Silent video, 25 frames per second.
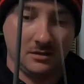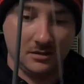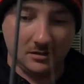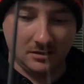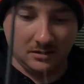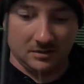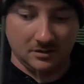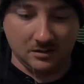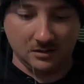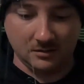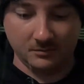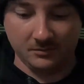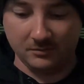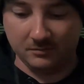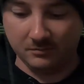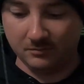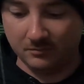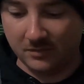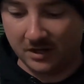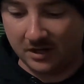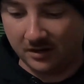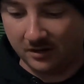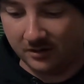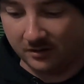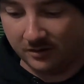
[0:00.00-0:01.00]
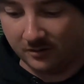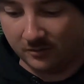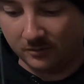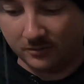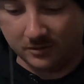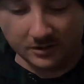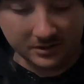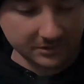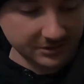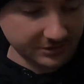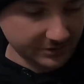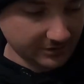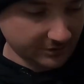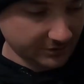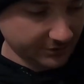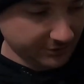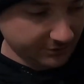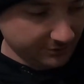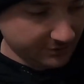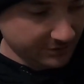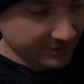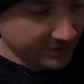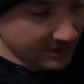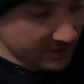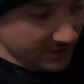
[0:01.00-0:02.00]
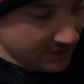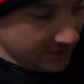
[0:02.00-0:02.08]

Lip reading: My other ones are